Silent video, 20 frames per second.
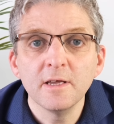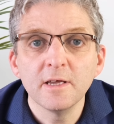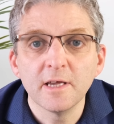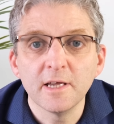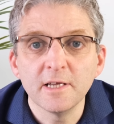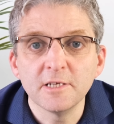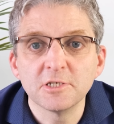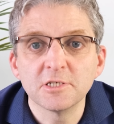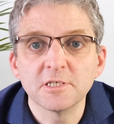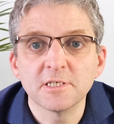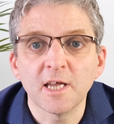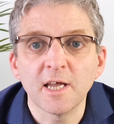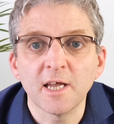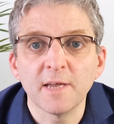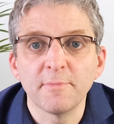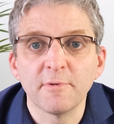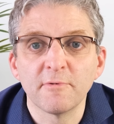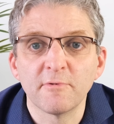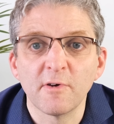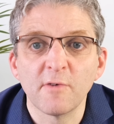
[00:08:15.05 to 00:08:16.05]
Each
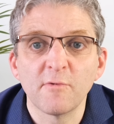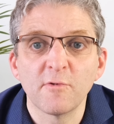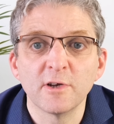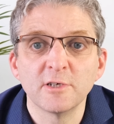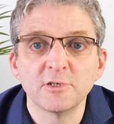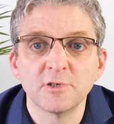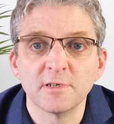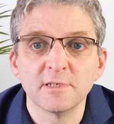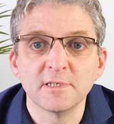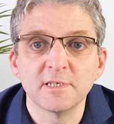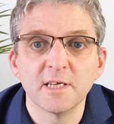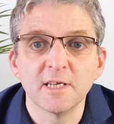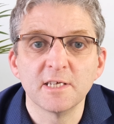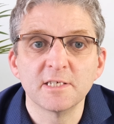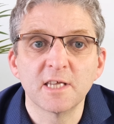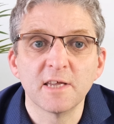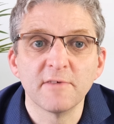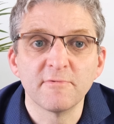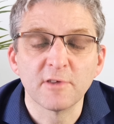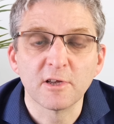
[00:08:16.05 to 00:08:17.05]
type of refrigerant is
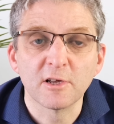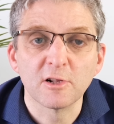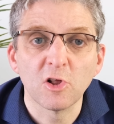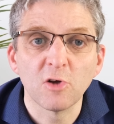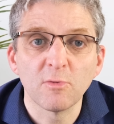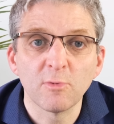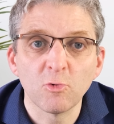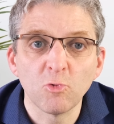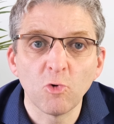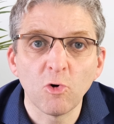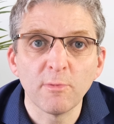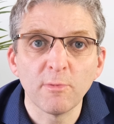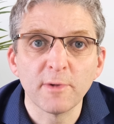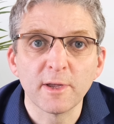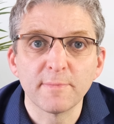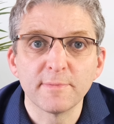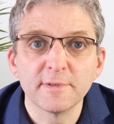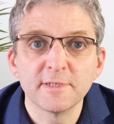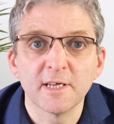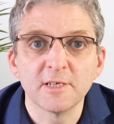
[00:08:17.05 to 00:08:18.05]
given a global warming
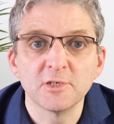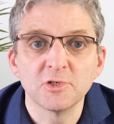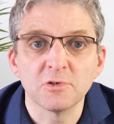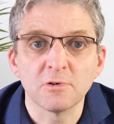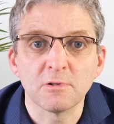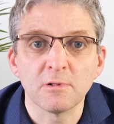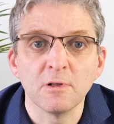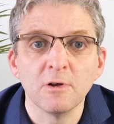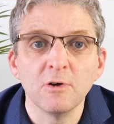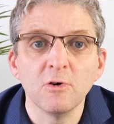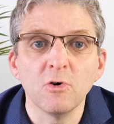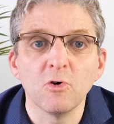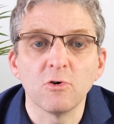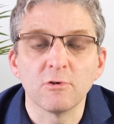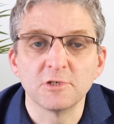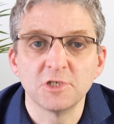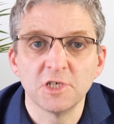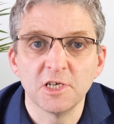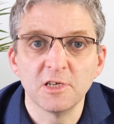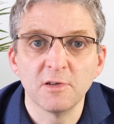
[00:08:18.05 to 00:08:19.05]
potential, or
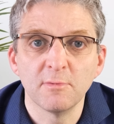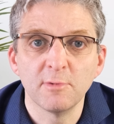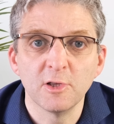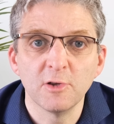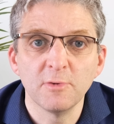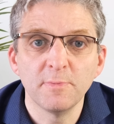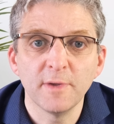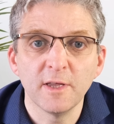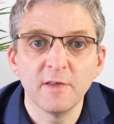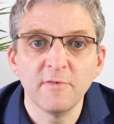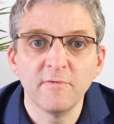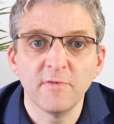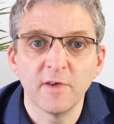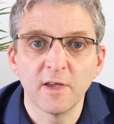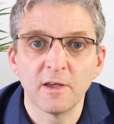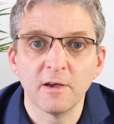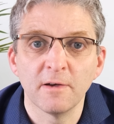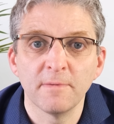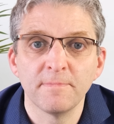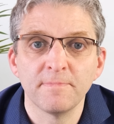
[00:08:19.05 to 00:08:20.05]
GWP
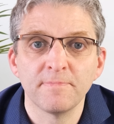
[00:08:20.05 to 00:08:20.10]
figure.